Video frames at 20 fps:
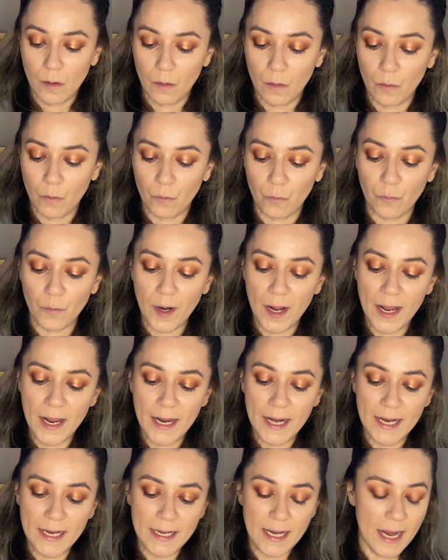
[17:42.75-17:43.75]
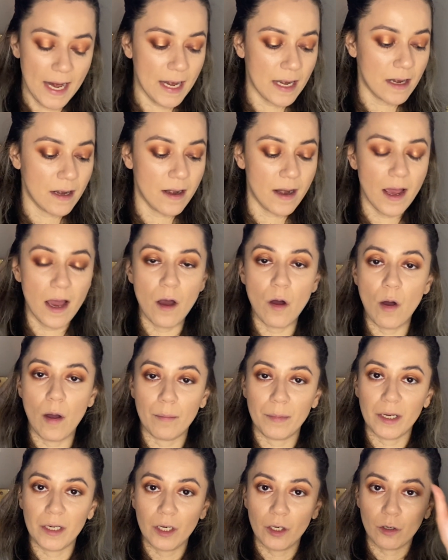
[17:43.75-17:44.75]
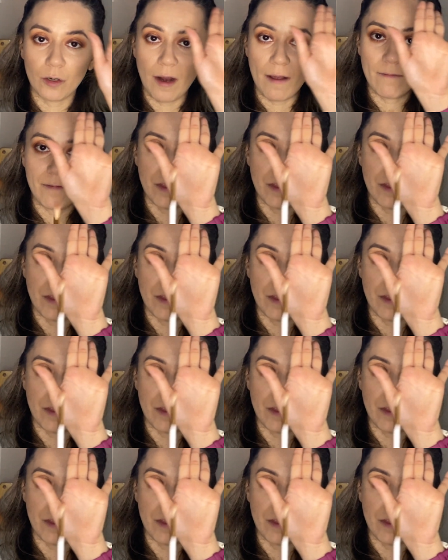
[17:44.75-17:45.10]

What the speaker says: All right, and now I'm gonna grab